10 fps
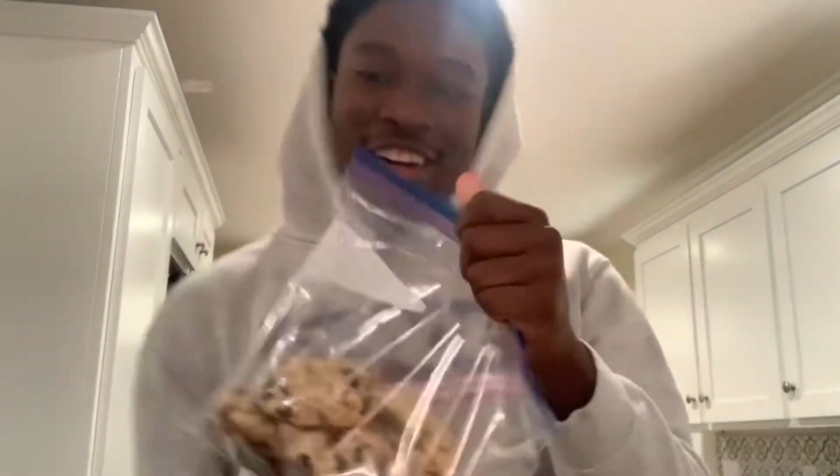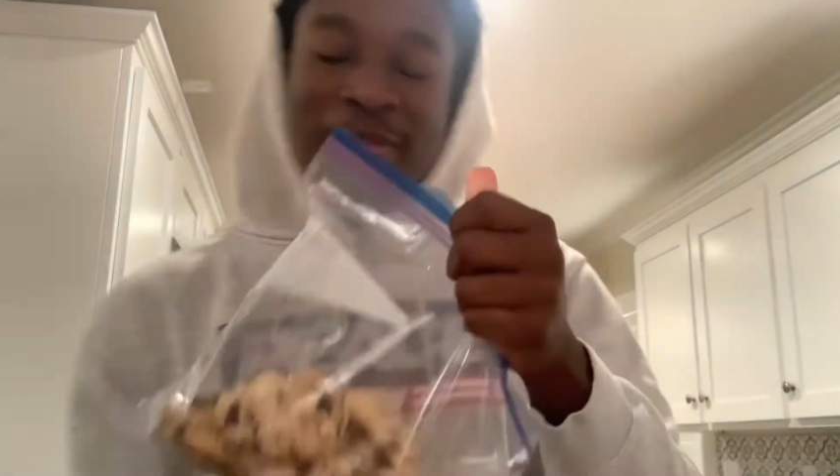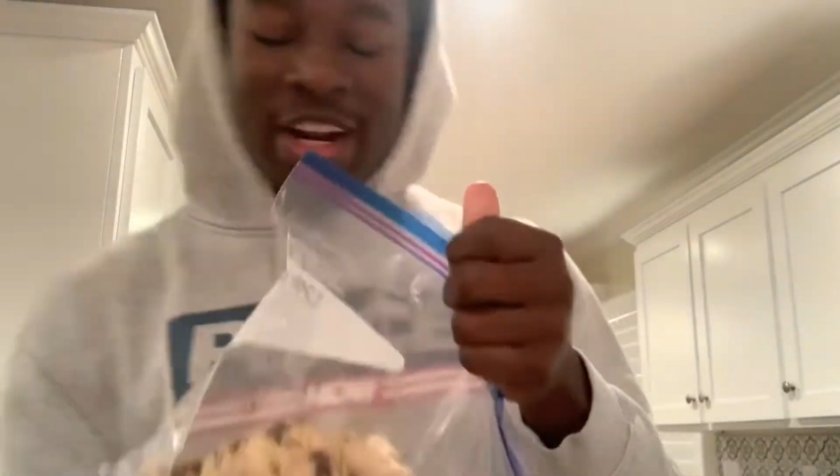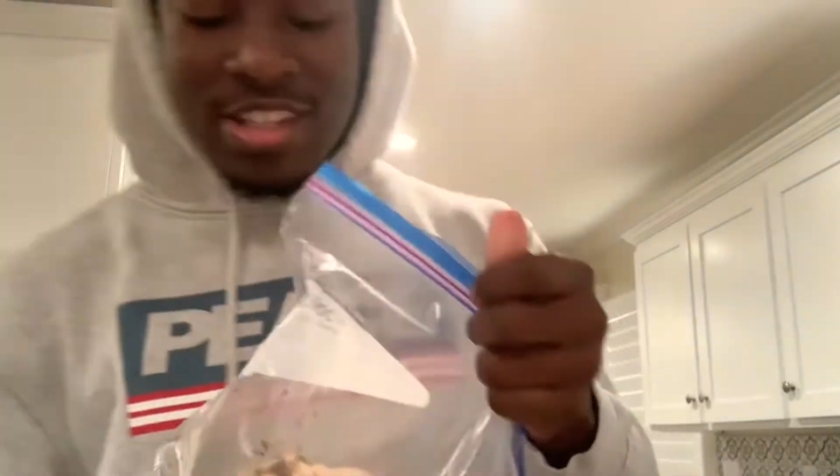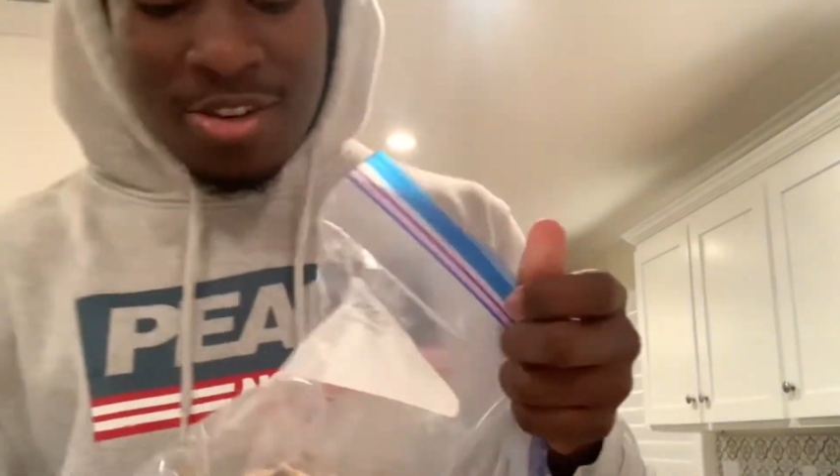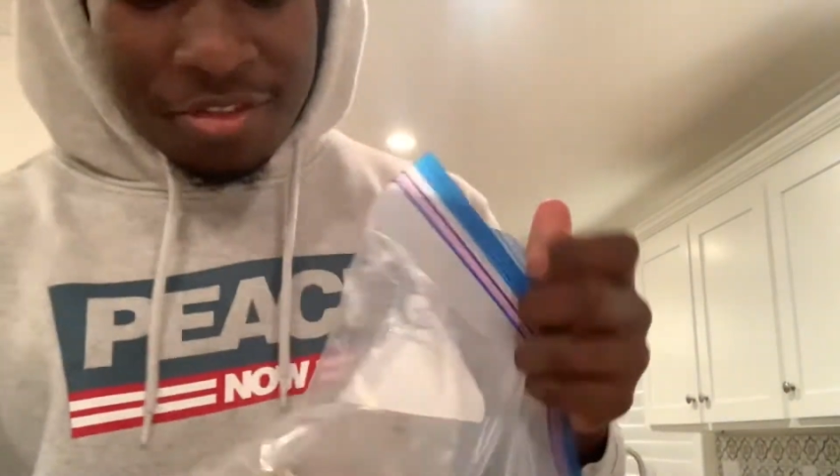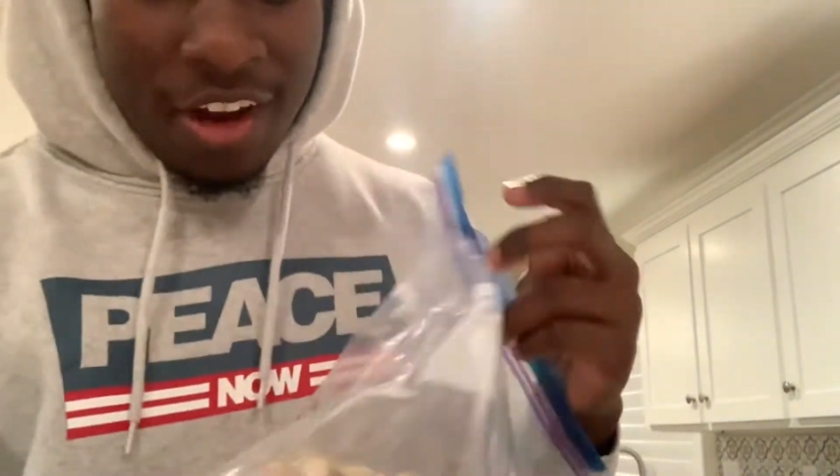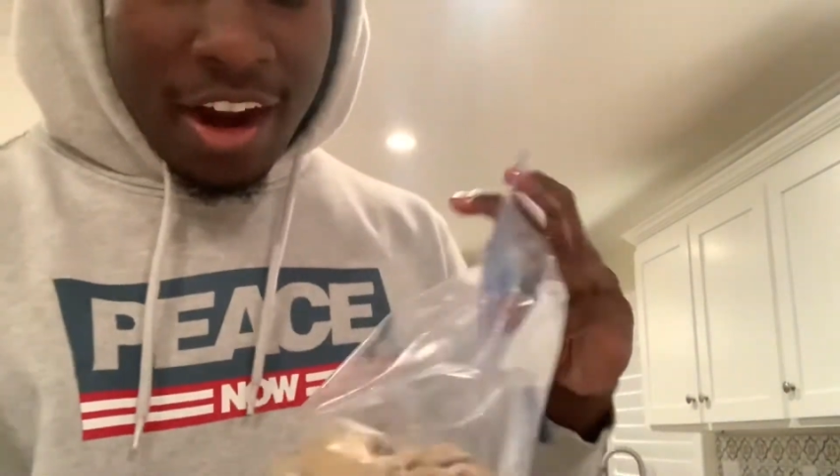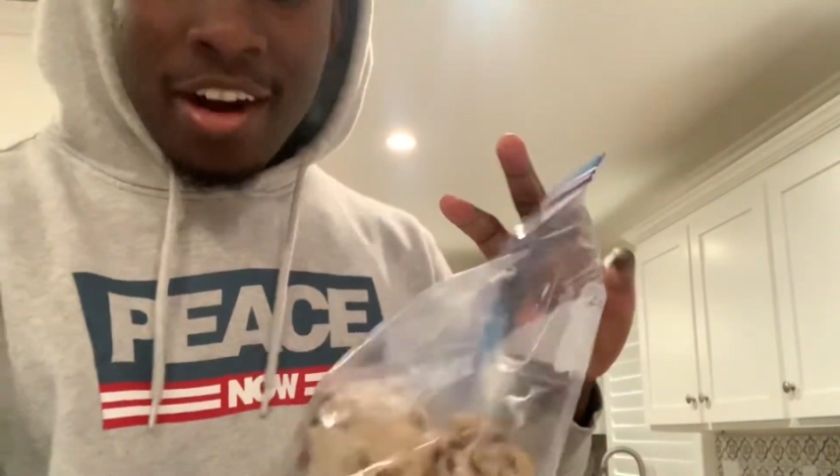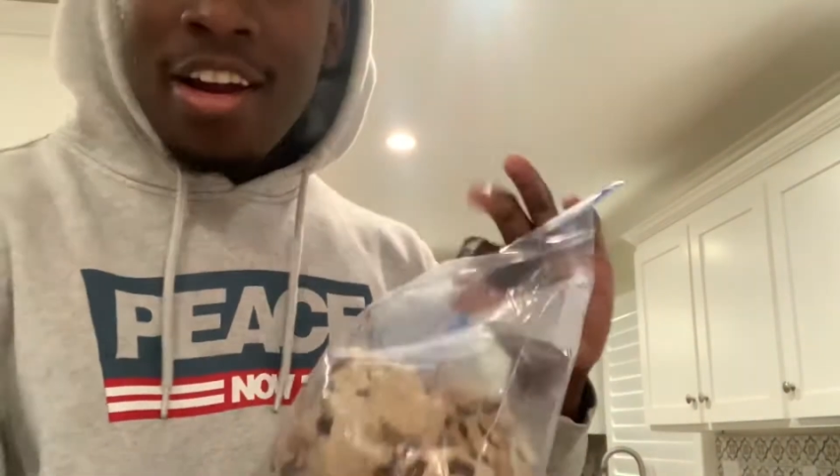But that song
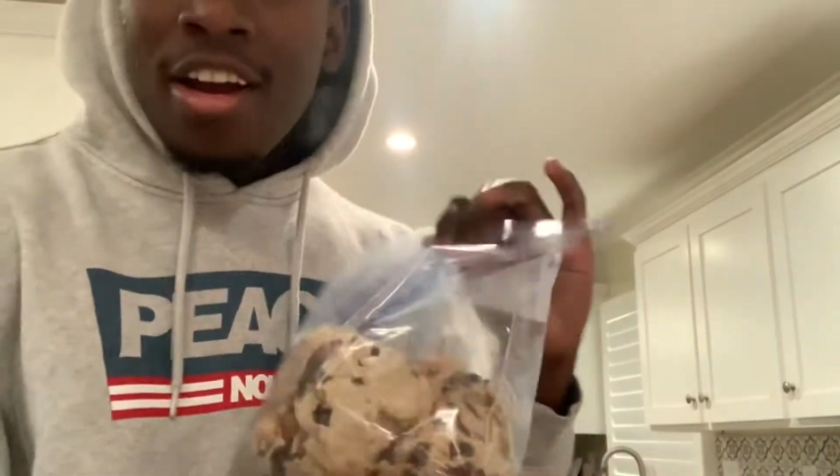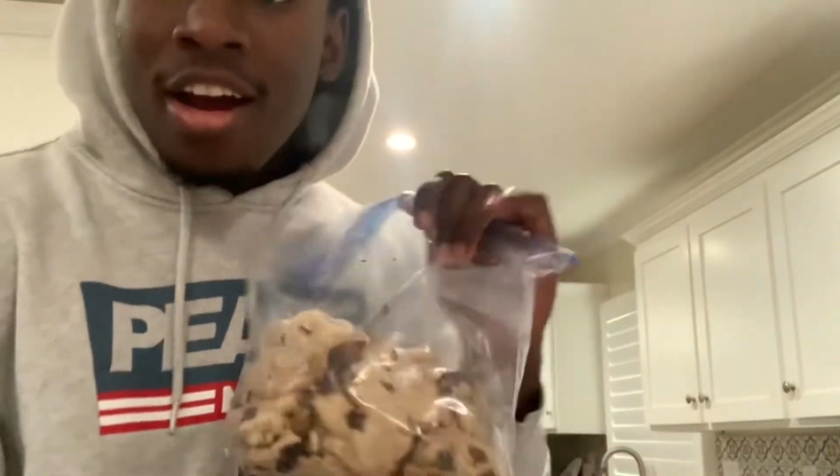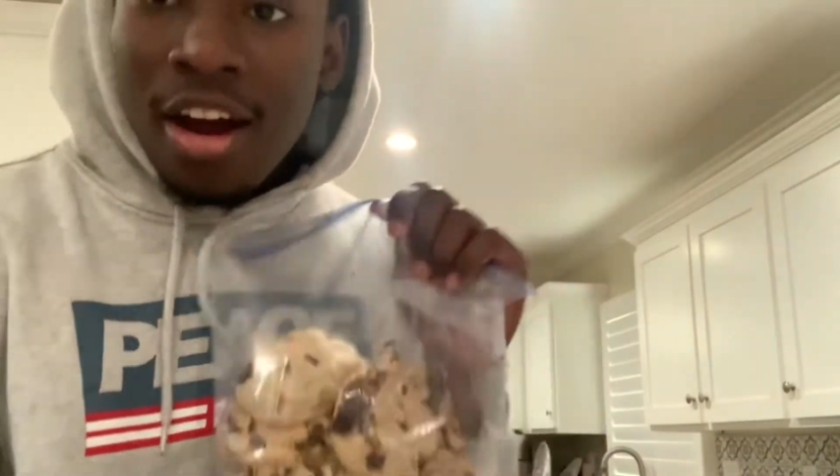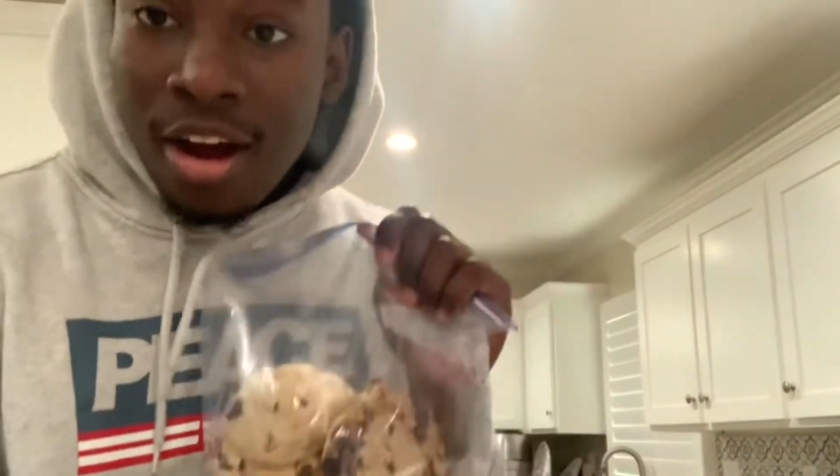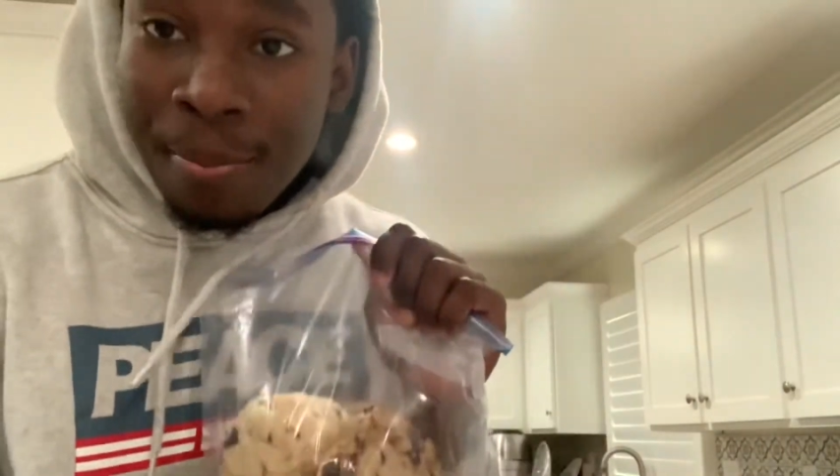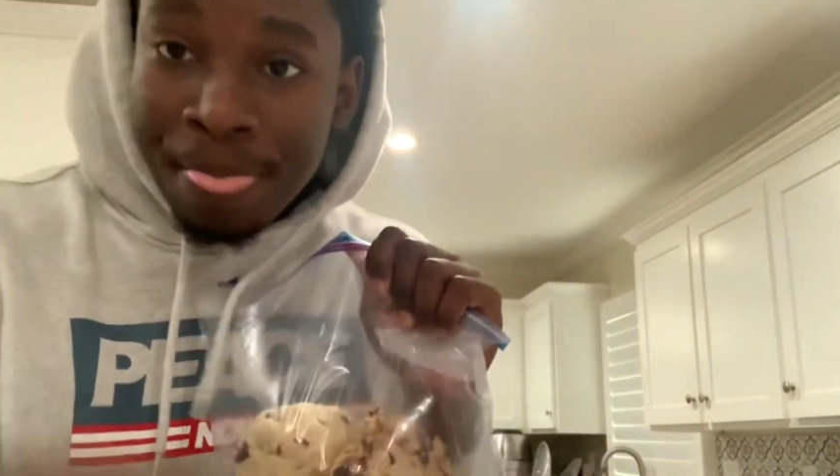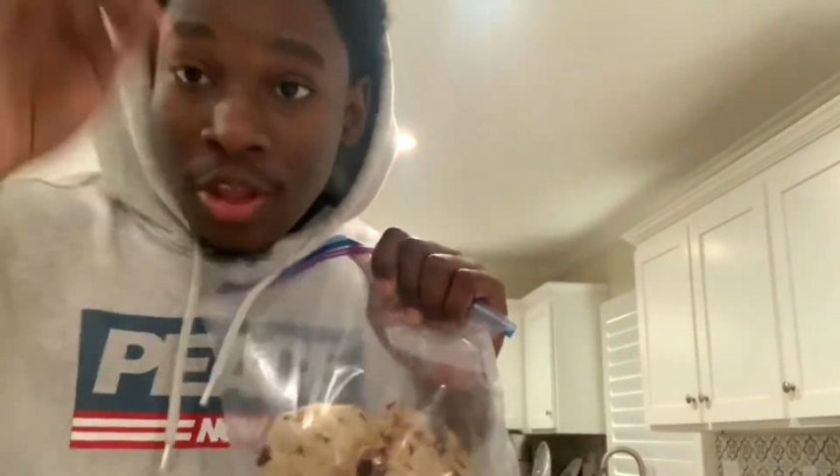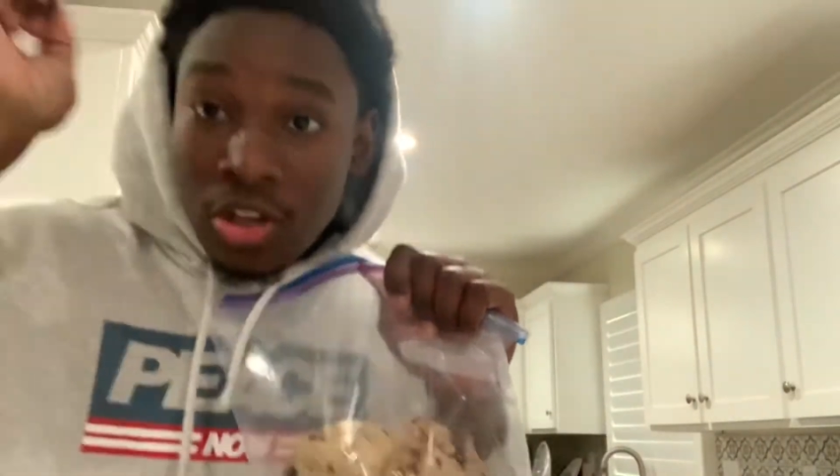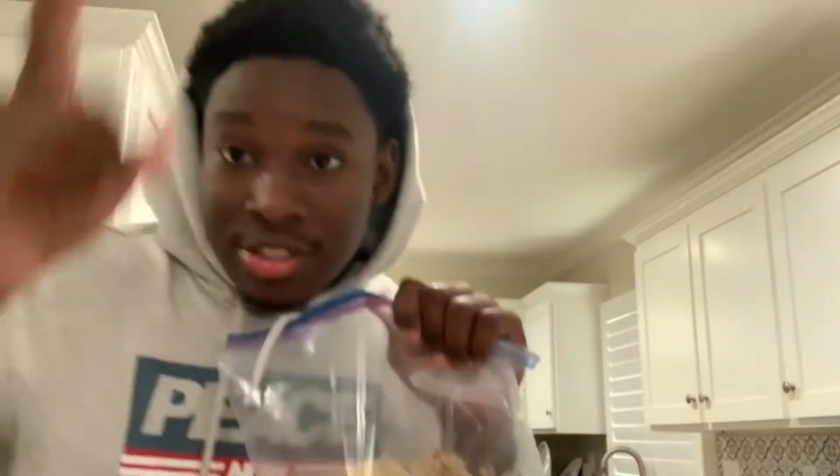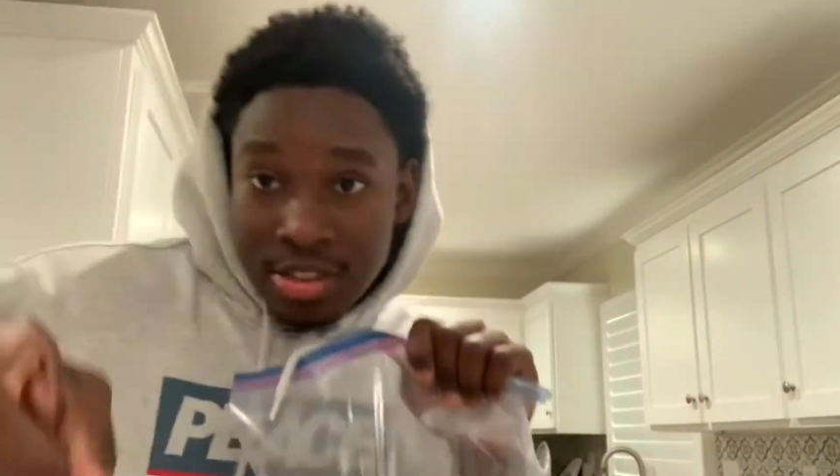fire. Go listen